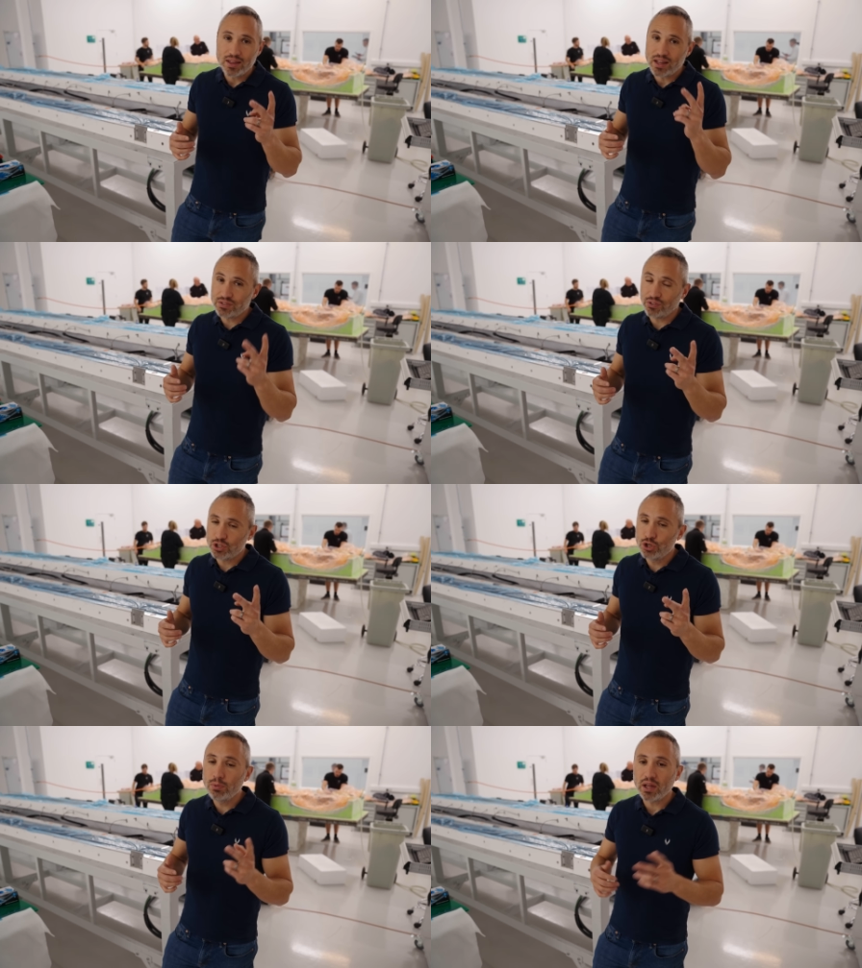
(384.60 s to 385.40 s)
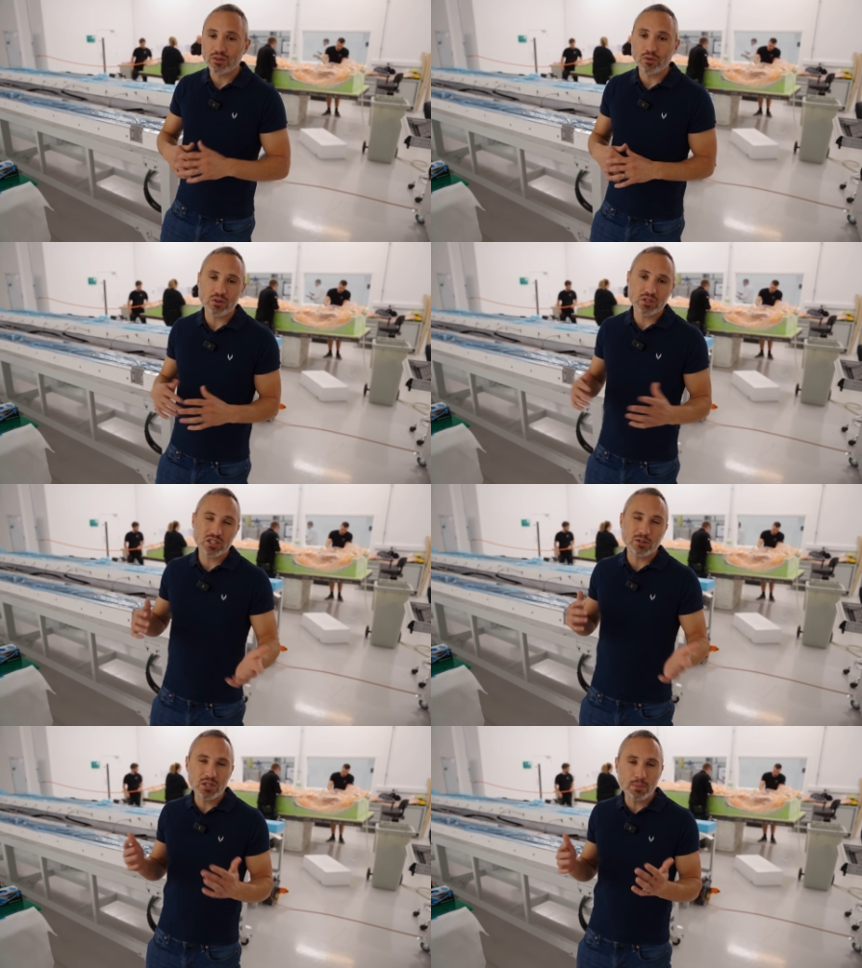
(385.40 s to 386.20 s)
And that's for a two-bladed rotor
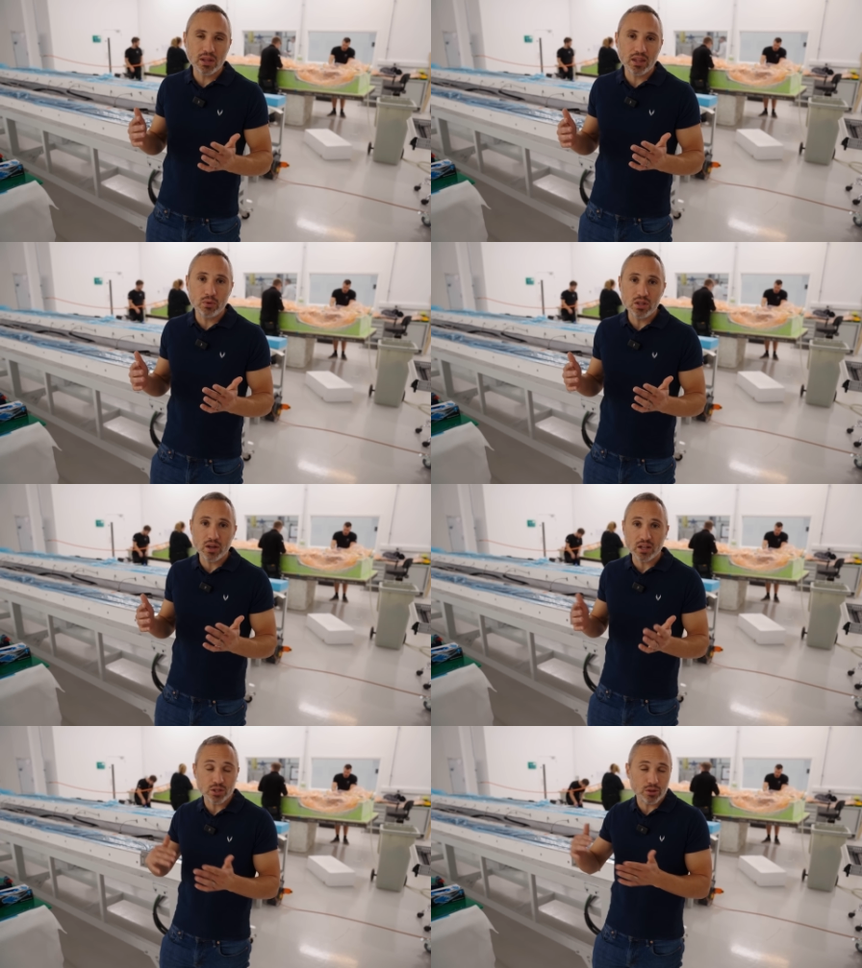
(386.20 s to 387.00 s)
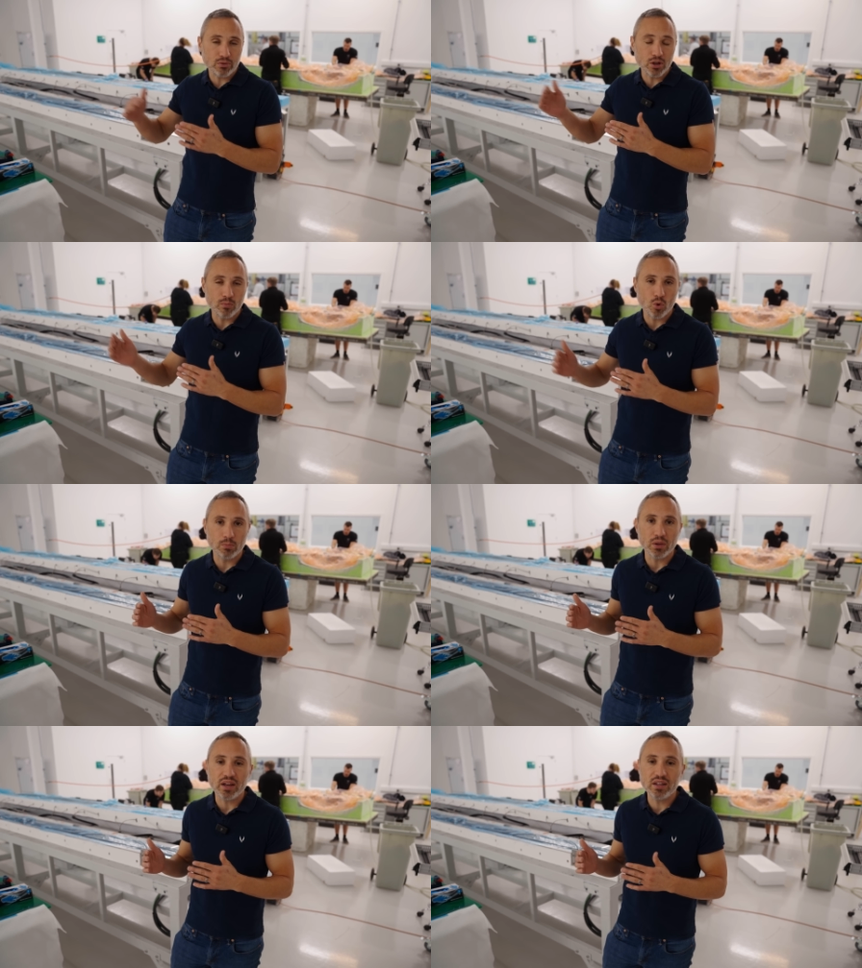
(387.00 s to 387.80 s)
system. Typically, when you get to three or more
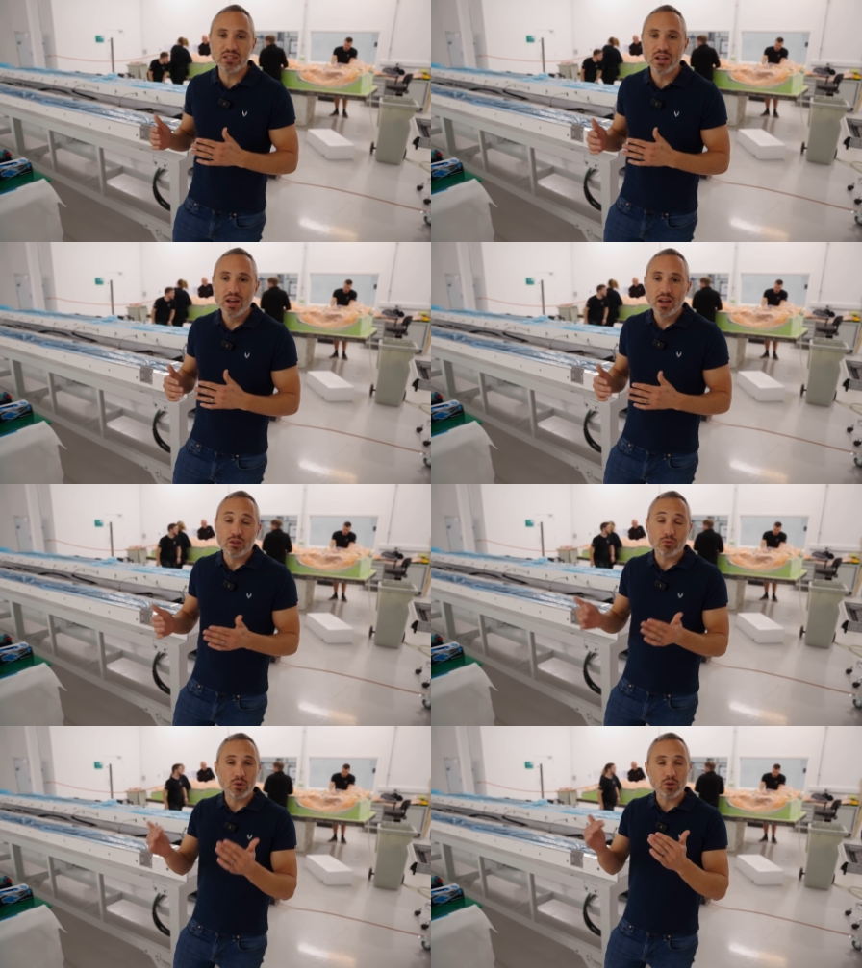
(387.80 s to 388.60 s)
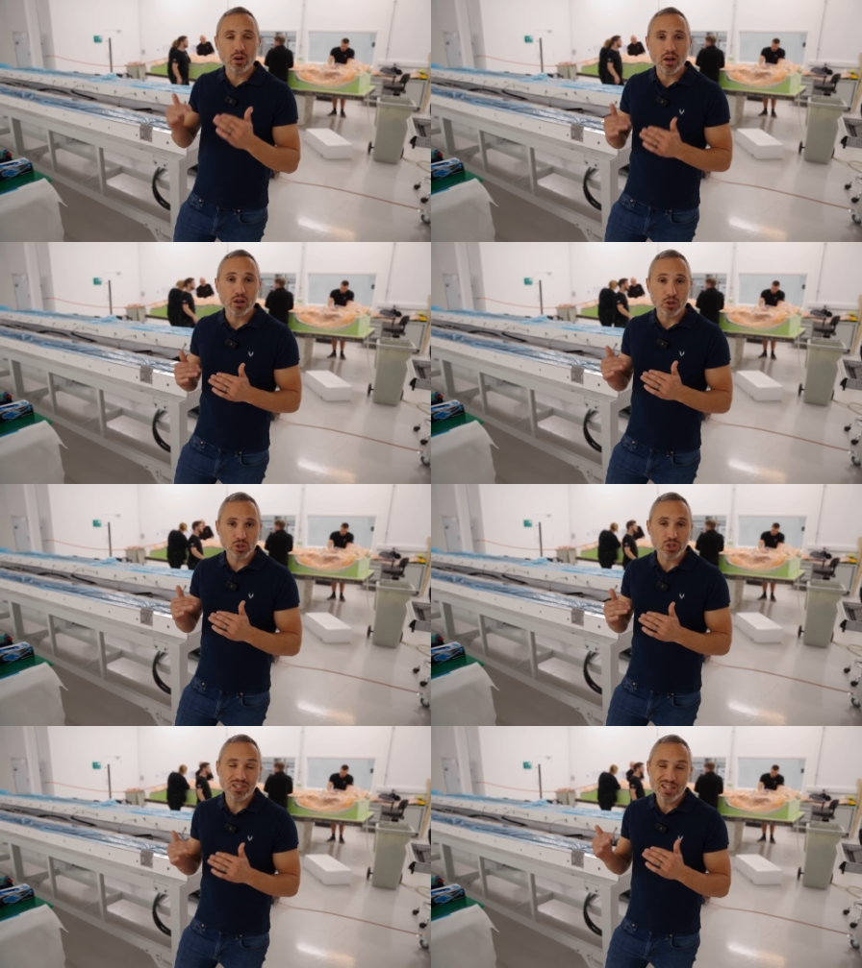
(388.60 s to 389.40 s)
blades, the rotor uh,
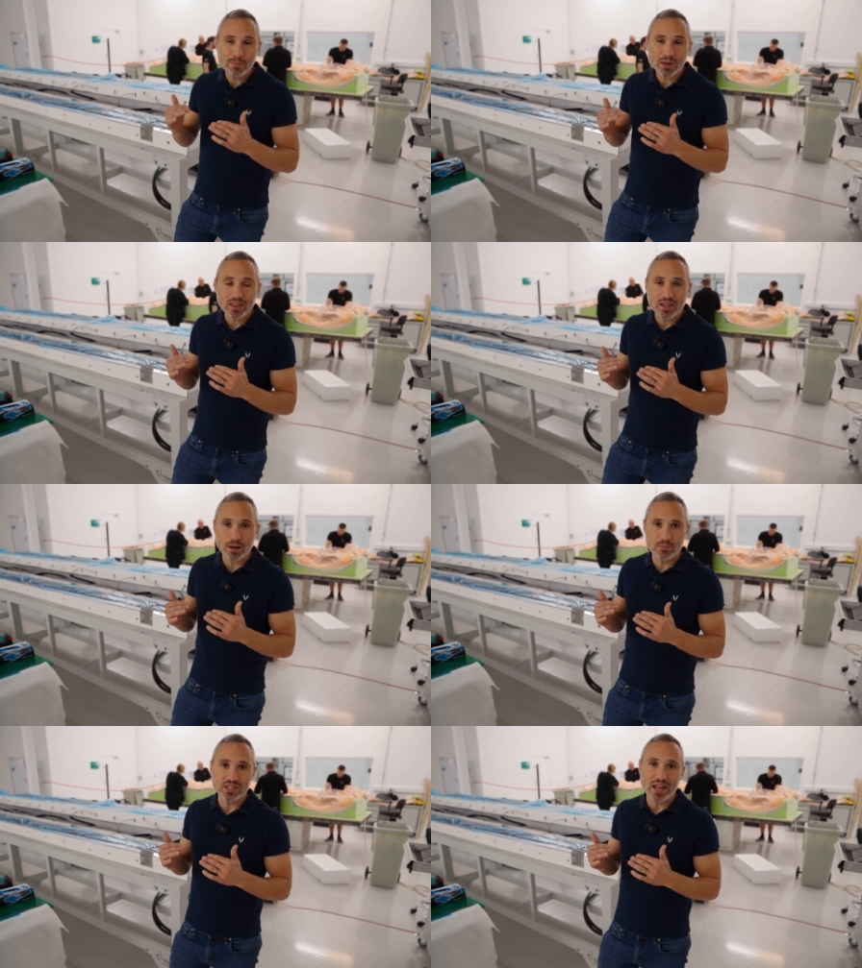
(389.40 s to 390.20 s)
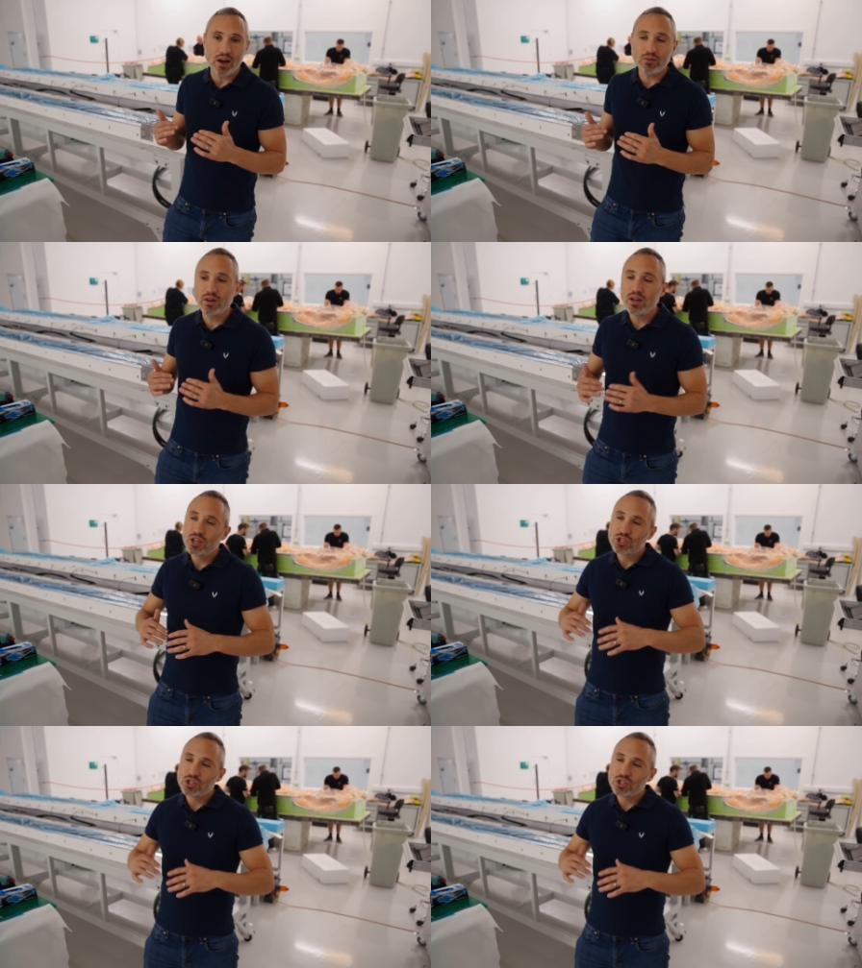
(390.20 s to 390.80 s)
inertia typically comes down.